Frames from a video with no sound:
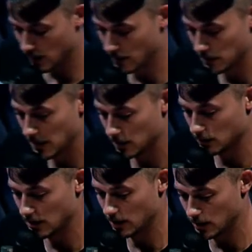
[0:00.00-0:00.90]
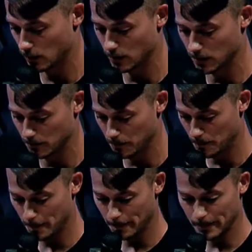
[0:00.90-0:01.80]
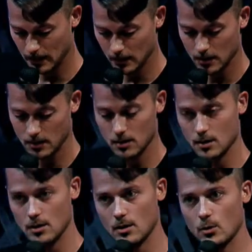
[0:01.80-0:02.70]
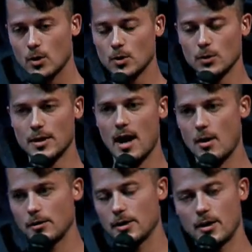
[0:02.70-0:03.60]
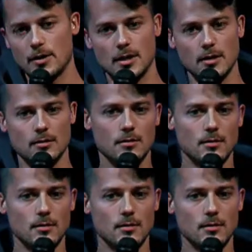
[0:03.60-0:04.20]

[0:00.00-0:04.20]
why he was being so territorial. We're cool now, you know. He,